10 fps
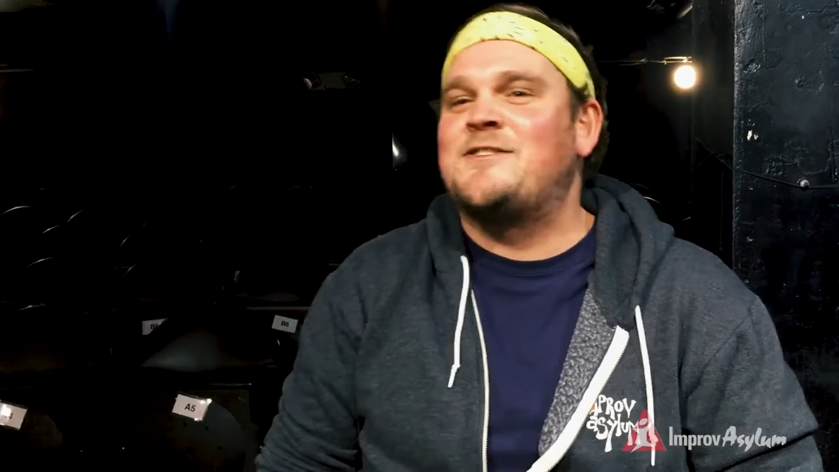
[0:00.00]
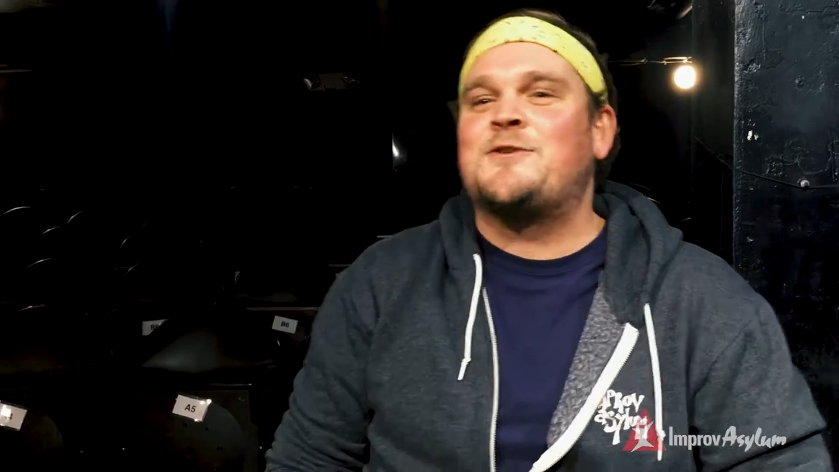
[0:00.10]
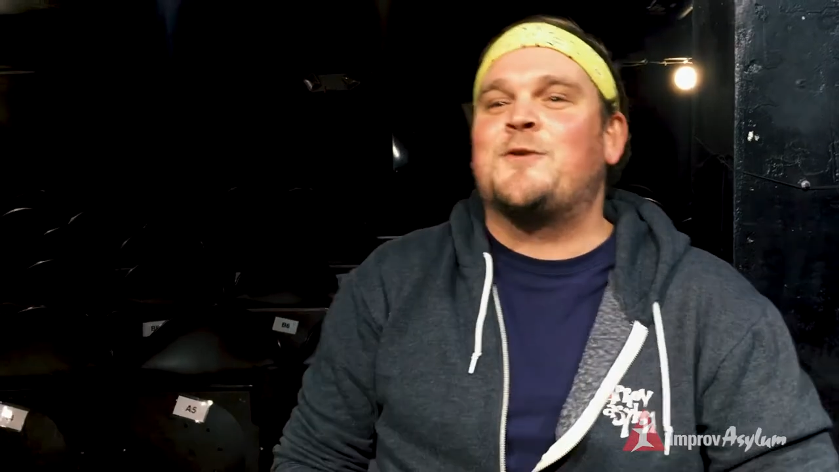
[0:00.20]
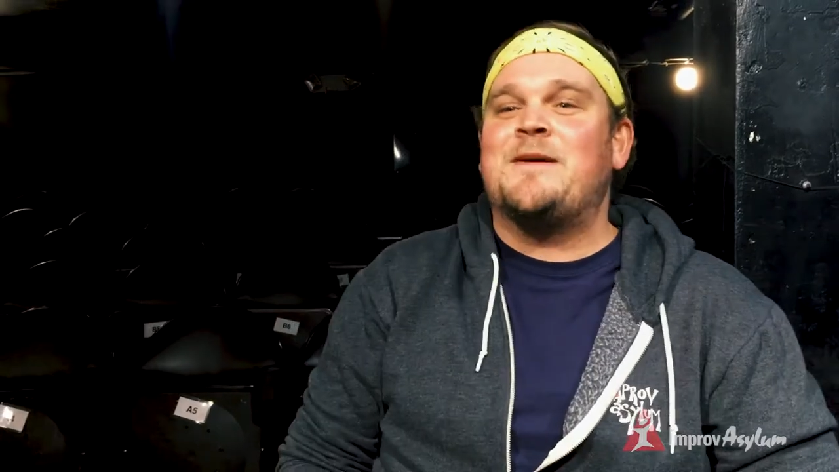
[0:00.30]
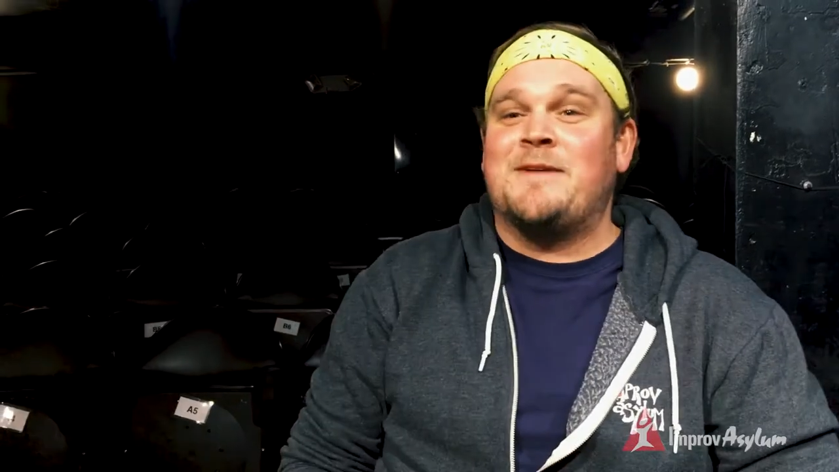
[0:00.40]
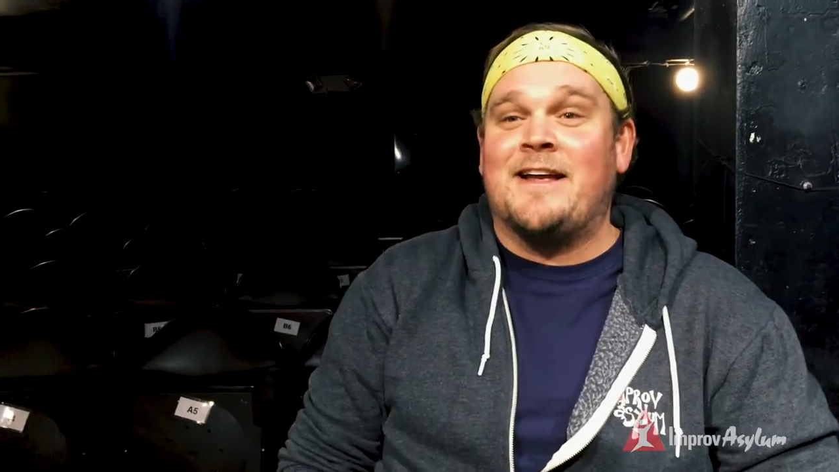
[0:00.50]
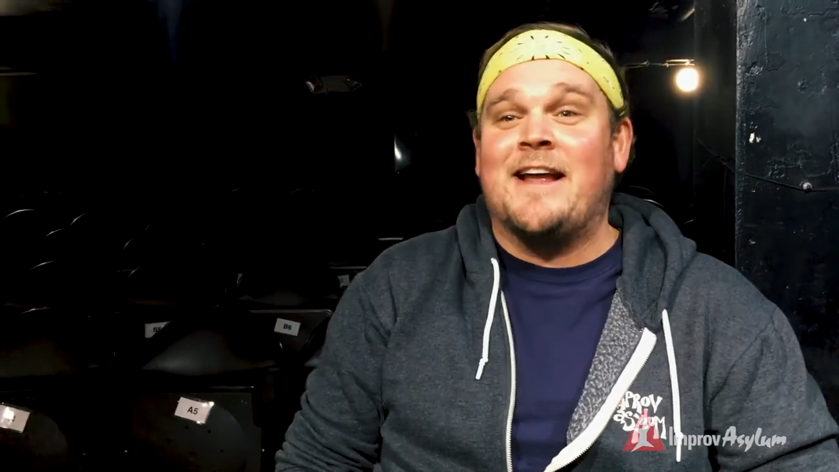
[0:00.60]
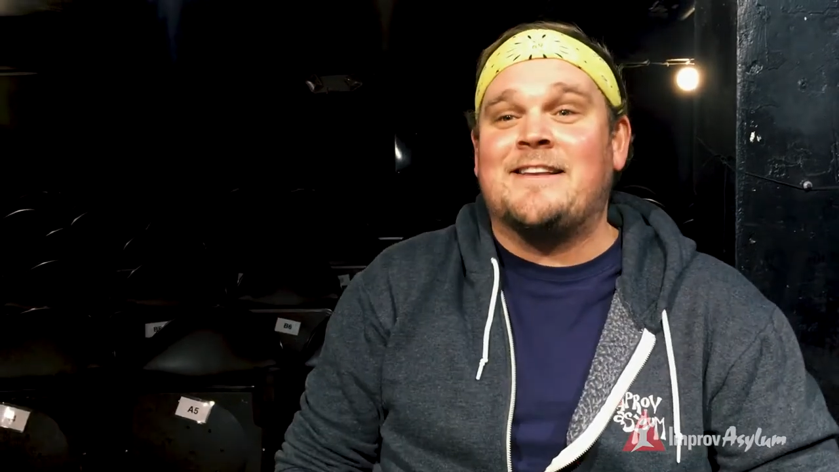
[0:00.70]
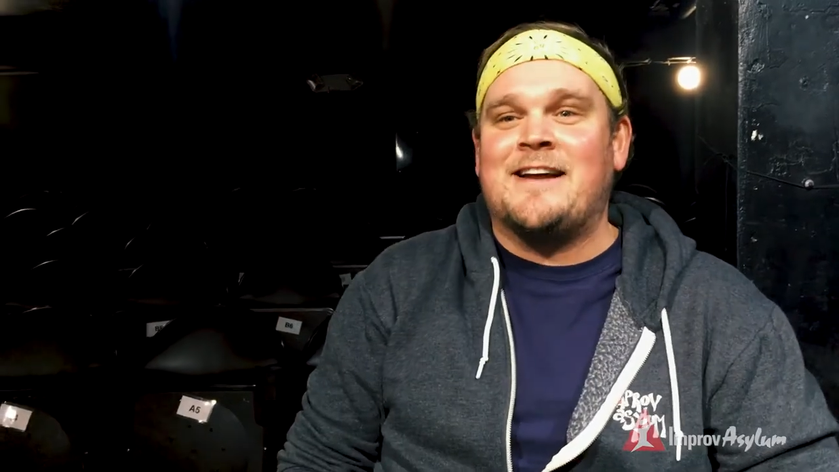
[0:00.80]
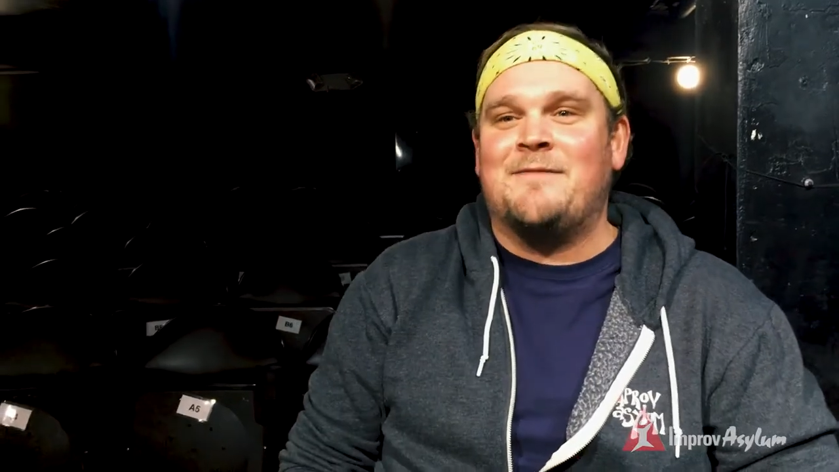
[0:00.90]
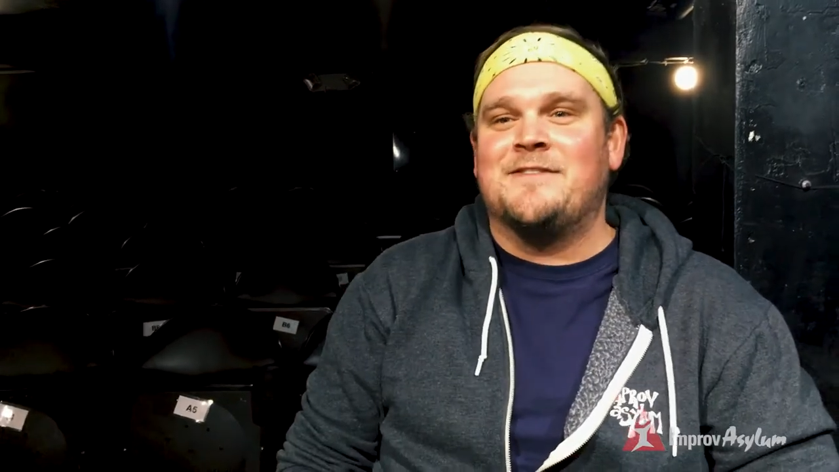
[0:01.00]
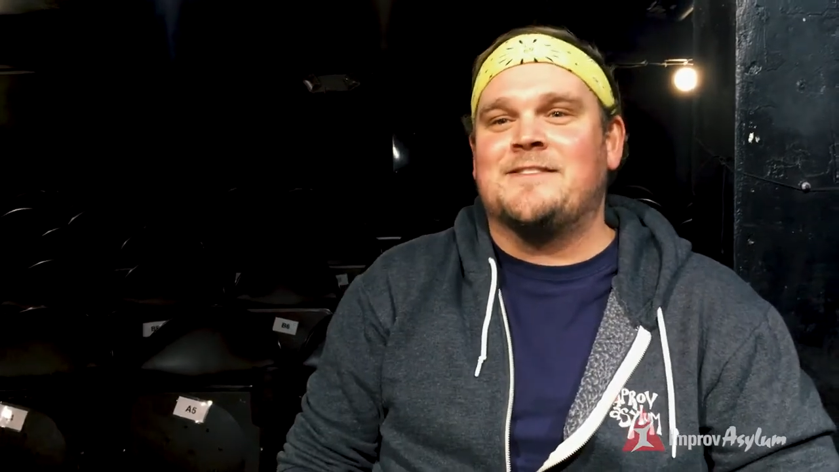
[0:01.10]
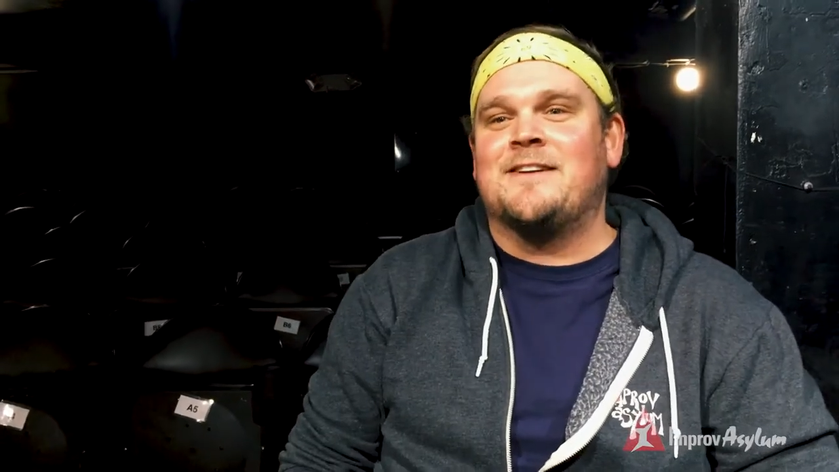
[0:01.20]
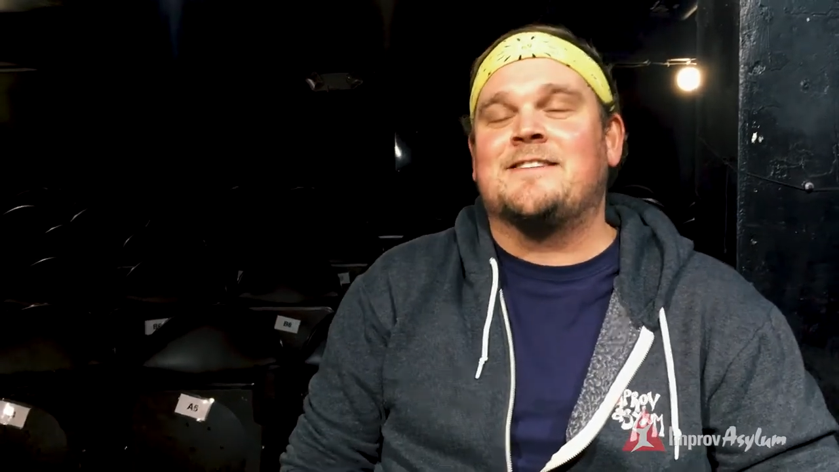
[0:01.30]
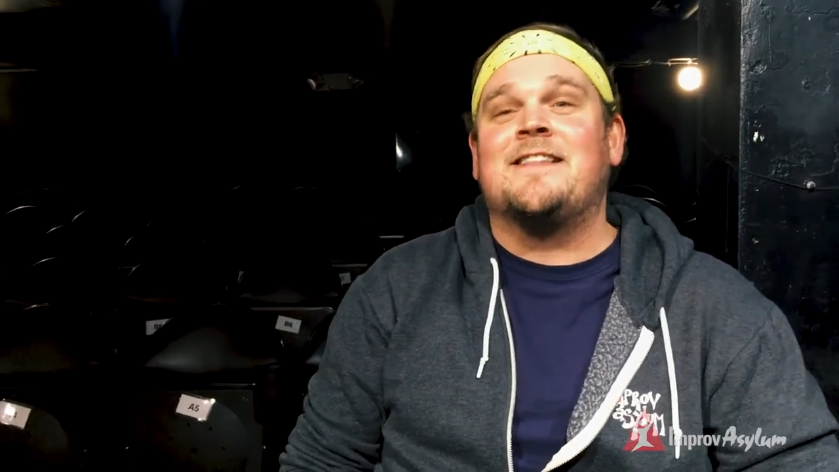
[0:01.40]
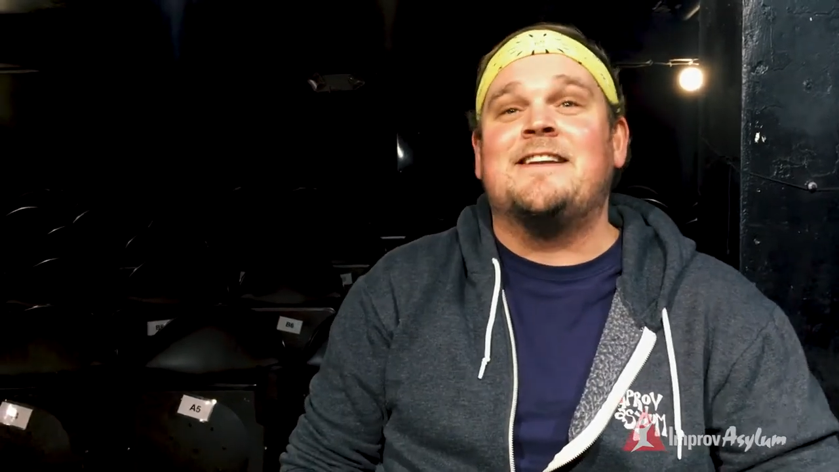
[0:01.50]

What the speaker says: Yes, screaming it at the top of his lungs.